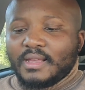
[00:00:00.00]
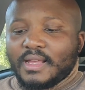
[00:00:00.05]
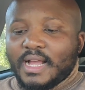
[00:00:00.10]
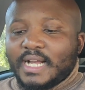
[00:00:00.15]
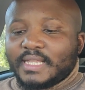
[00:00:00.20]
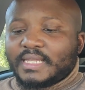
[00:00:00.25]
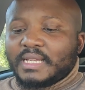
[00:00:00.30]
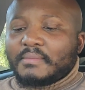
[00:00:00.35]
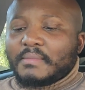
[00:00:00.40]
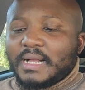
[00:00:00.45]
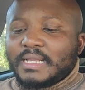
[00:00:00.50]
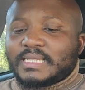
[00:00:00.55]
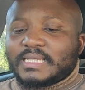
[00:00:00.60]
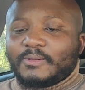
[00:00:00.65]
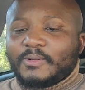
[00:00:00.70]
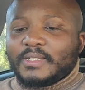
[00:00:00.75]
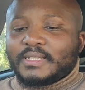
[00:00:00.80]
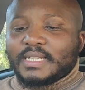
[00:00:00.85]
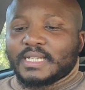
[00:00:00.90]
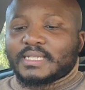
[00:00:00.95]
I think
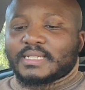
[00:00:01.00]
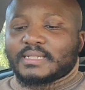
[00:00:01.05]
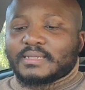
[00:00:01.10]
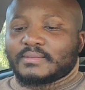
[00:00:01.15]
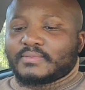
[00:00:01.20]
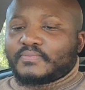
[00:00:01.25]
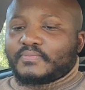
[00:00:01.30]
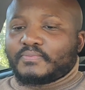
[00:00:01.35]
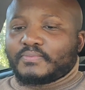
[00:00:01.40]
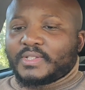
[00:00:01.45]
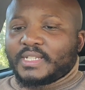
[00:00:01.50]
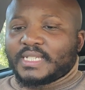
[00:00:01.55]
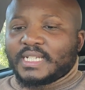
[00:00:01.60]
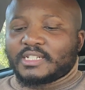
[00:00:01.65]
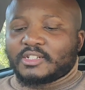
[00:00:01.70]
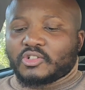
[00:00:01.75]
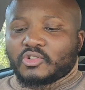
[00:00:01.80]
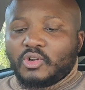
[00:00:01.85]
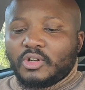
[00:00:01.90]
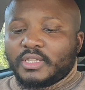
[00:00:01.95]
Munster they just
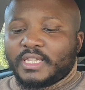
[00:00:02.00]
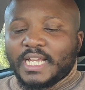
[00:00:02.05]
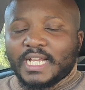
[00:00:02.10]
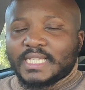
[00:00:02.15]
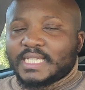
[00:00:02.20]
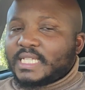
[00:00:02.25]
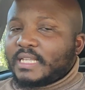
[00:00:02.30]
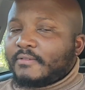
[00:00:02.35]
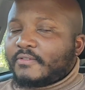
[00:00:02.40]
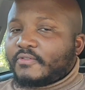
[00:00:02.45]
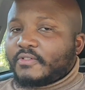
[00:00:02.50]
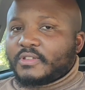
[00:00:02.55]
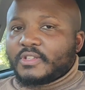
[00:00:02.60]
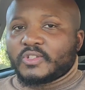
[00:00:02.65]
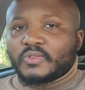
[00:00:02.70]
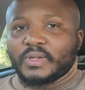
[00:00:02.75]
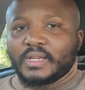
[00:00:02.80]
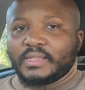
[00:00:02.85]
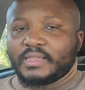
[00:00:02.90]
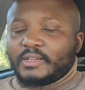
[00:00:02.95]
rolled their sleeves for
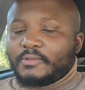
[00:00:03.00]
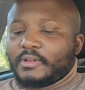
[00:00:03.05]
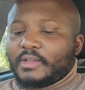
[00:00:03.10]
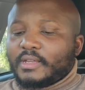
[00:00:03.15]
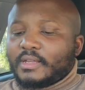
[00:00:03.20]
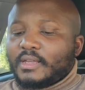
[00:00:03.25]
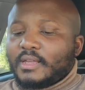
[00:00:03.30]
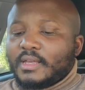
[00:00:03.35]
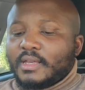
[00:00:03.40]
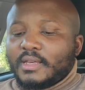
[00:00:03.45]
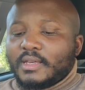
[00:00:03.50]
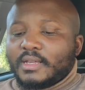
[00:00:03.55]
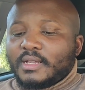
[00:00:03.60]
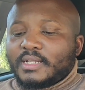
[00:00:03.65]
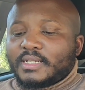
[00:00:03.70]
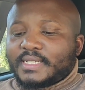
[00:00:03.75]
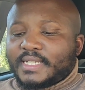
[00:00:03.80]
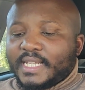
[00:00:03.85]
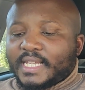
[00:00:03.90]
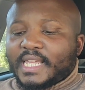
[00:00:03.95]
this one. They were
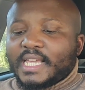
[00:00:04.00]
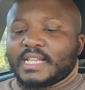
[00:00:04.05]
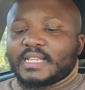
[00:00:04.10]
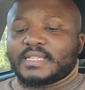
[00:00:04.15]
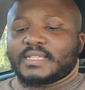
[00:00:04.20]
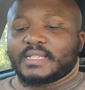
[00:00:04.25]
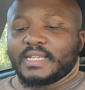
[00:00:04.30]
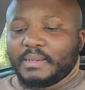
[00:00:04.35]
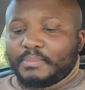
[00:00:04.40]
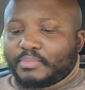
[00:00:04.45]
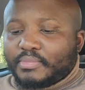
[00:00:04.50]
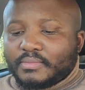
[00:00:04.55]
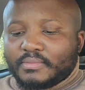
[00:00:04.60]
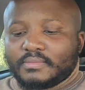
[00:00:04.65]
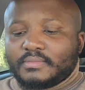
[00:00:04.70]
digging deep.